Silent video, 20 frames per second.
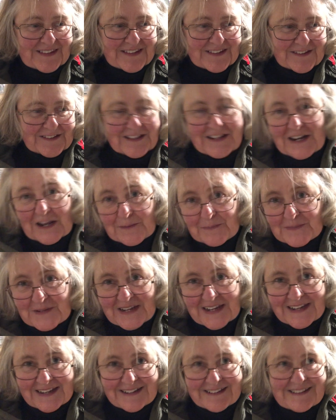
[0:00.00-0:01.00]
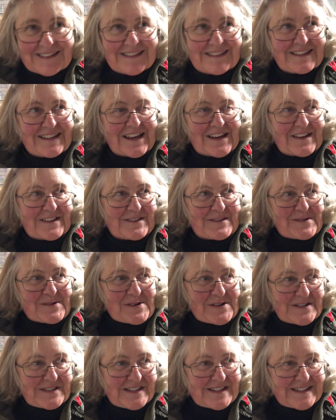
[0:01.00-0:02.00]
little update uh, the
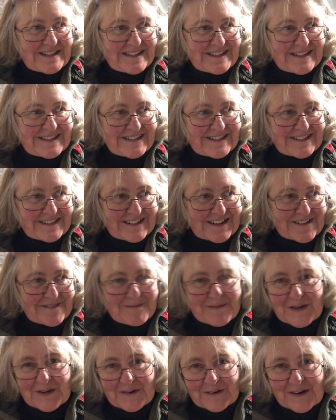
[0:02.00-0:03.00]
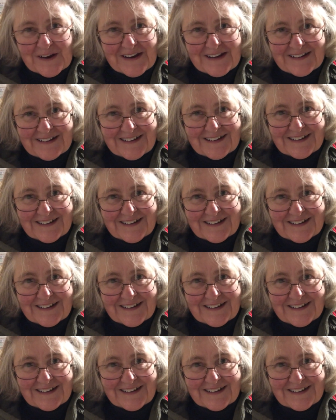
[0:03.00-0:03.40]
horses have been great